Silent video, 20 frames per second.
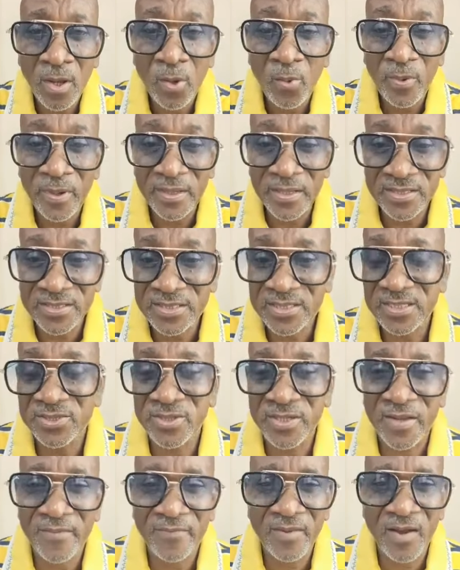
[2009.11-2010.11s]
when the
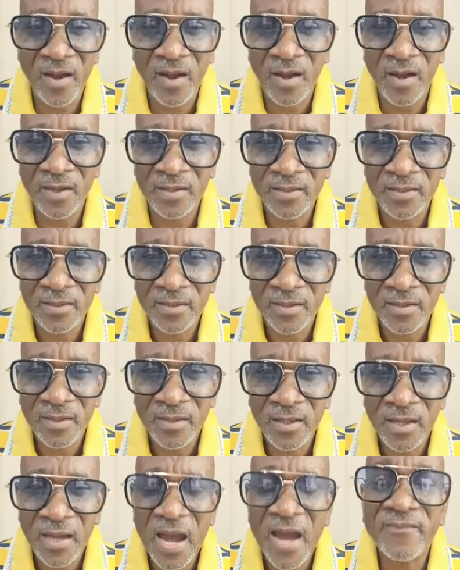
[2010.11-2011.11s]
children of God
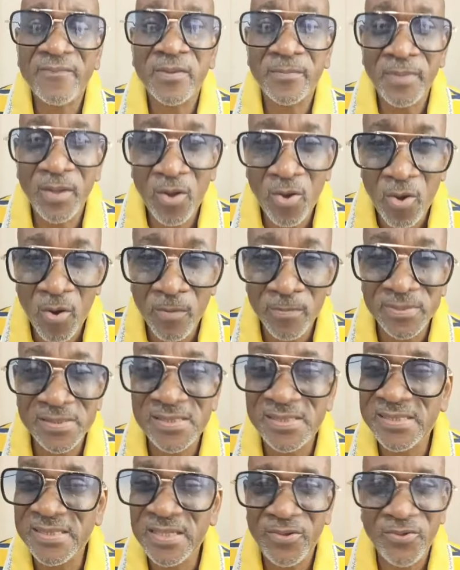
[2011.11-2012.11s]
have to become
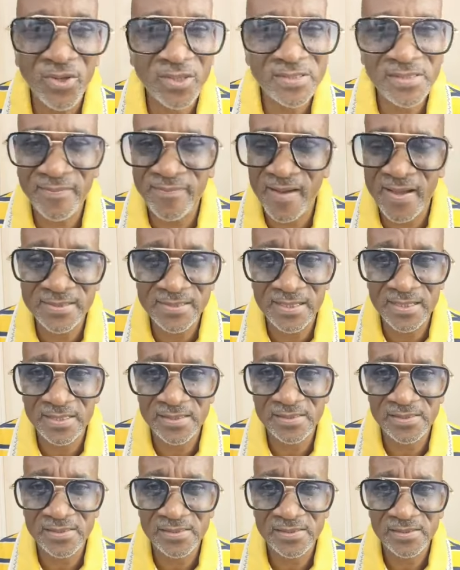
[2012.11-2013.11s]
serious
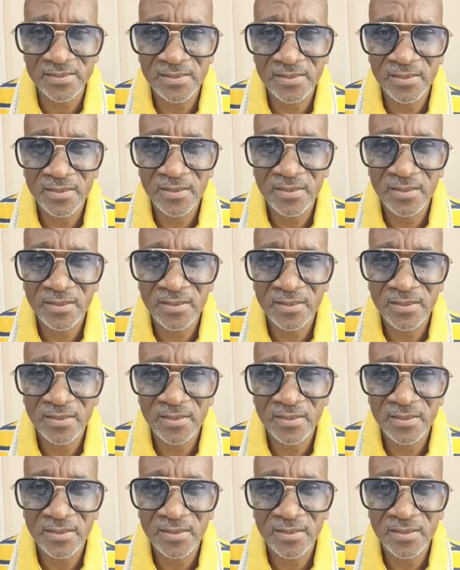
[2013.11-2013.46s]
evangelists.